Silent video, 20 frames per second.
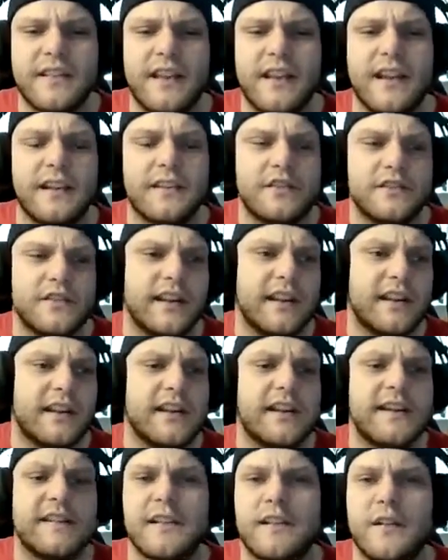like
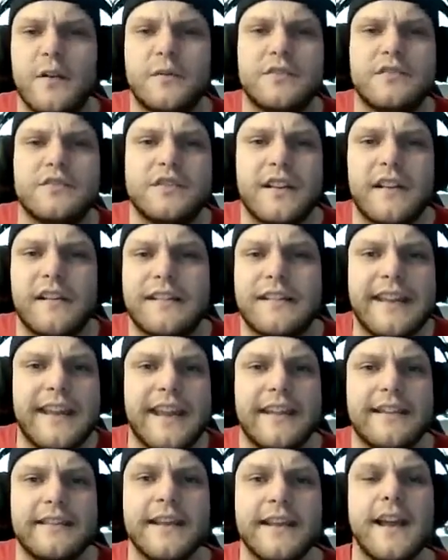Anisa knows Gisela's
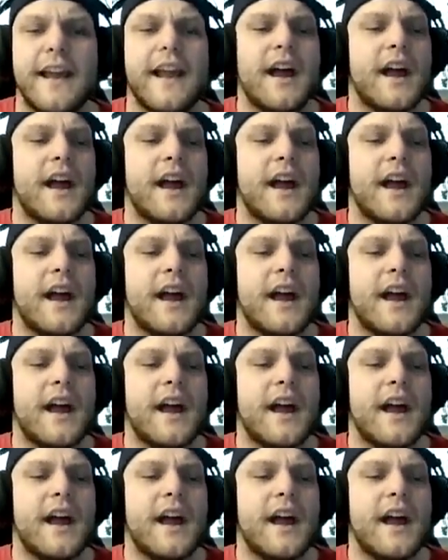kids,